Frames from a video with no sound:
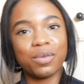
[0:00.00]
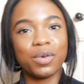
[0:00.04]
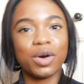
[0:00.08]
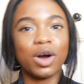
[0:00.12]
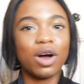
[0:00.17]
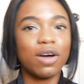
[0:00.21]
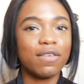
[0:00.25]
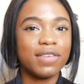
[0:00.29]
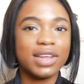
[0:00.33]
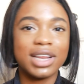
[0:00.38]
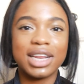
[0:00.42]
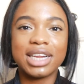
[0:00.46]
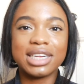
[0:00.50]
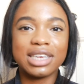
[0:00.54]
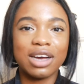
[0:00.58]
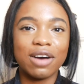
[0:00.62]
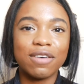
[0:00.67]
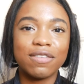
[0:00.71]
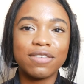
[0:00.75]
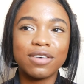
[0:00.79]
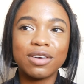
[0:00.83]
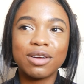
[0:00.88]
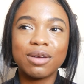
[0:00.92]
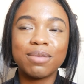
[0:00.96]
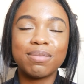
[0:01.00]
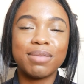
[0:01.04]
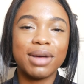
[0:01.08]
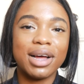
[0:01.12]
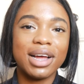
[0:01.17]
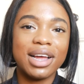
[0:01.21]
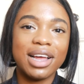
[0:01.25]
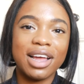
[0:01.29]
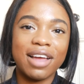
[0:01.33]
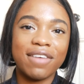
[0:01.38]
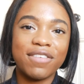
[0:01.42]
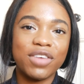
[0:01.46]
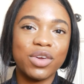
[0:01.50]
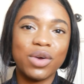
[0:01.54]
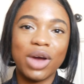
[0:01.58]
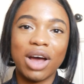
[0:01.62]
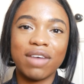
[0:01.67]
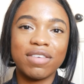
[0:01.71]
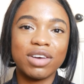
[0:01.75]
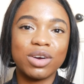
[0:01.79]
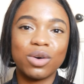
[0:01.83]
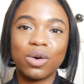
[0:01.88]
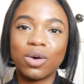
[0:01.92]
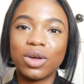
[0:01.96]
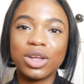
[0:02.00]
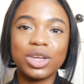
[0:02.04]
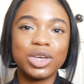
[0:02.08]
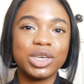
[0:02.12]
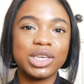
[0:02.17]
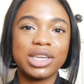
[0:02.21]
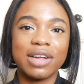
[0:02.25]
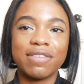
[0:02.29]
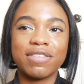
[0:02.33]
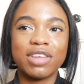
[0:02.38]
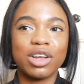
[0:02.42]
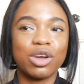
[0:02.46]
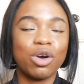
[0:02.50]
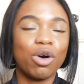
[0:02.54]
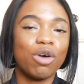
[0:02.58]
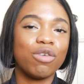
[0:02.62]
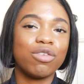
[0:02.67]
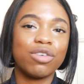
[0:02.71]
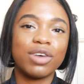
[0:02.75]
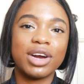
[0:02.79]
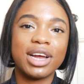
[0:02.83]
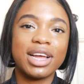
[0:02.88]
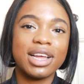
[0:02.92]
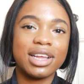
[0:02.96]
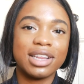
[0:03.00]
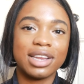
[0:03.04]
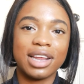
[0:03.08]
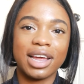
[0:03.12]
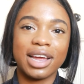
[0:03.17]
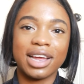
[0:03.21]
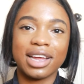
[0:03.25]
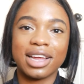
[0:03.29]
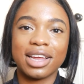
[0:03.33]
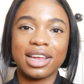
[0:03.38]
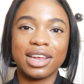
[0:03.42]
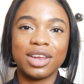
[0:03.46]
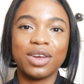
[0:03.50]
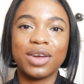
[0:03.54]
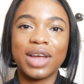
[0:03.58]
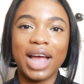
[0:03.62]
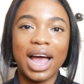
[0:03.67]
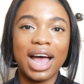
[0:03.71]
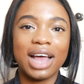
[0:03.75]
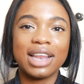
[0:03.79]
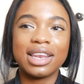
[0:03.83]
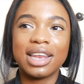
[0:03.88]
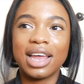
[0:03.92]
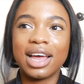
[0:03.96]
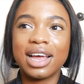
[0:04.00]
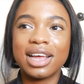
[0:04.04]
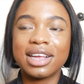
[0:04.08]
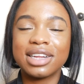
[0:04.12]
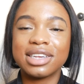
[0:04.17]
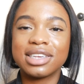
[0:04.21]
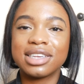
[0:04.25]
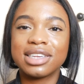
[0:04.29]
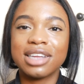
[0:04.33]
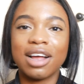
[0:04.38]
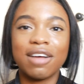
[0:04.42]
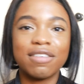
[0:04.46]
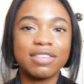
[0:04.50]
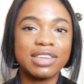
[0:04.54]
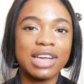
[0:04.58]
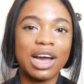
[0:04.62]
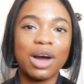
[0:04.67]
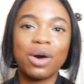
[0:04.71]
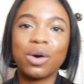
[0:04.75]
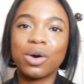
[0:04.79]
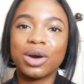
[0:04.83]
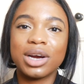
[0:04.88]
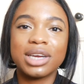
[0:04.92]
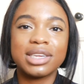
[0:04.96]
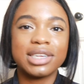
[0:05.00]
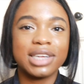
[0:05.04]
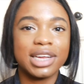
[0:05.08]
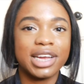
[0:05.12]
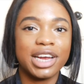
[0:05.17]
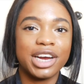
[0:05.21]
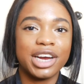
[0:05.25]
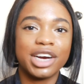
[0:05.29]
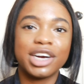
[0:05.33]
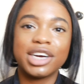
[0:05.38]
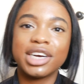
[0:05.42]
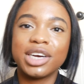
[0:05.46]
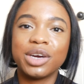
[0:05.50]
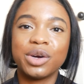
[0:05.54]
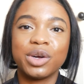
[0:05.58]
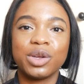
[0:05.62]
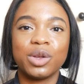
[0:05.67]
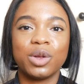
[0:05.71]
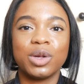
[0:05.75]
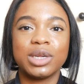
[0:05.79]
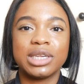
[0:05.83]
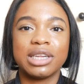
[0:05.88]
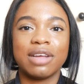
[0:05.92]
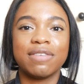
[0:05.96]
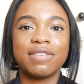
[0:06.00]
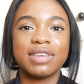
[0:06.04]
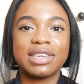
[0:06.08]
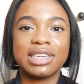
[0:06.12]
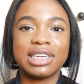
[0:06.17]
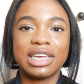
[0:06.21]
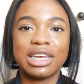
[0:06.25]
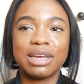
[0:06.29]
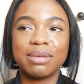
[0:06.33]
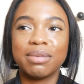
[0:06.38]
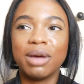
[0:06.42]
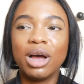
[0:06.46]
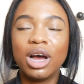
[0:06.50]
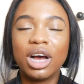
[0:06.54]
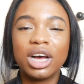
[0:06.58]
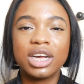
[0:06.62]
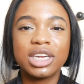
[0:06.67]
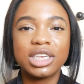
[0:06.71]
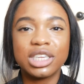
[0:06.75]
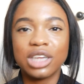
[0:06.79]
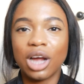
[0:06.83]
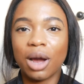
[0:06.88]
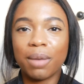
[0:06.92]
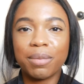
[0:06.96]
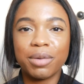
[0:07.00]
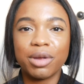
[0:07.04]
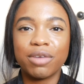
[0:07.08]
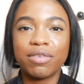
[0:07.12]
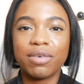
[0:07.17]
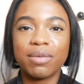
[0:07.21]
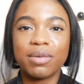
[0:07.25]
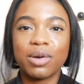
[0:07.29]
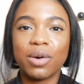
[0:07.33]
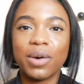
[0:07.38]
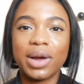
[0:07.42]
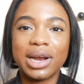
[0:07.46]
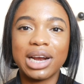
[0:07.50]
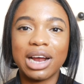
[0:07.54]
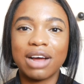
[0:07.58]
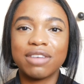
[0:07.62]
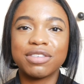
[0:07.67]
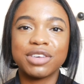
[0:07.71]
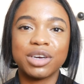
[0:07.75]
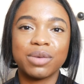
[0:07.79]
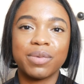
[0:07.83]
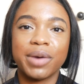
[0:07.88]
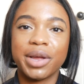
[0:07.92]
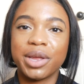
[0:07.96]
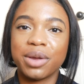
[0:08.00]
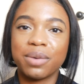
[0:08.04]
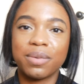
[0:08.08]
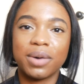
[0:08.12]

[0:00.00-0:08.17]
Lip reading: we're all feeling doubtful, but if you have a goal, you just have to go for it. Like, you can't let self-doubt or insecurity or low self-esteem stop you from going after what you